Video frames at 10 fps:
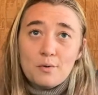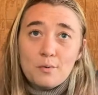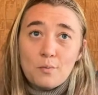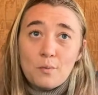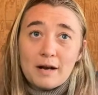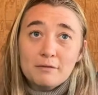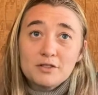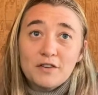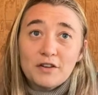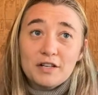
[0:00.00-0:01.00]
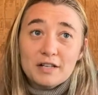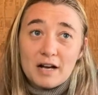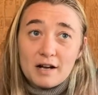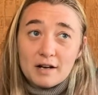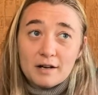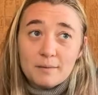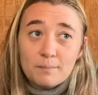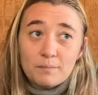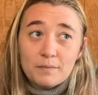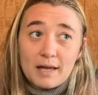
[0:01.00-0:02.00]
when I was very young,
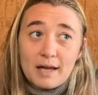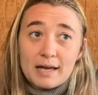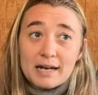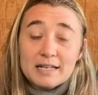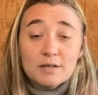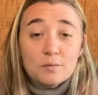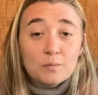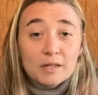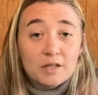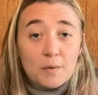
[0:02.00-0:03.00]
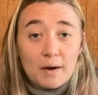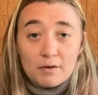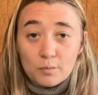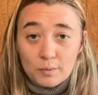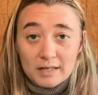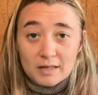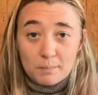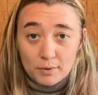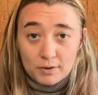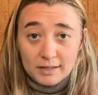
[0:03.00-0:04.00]
and I didn't really know how to read the
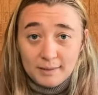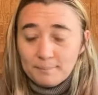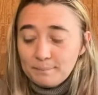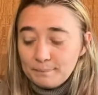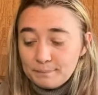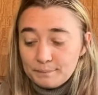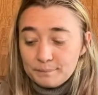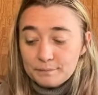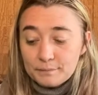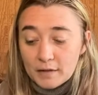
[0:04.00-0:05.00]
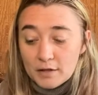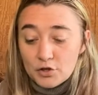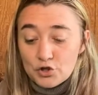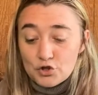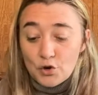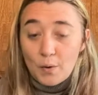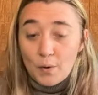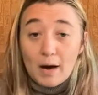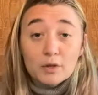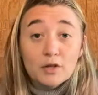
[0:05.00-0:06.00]
booklet. So I
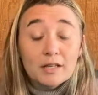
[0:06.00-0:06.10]
would look at the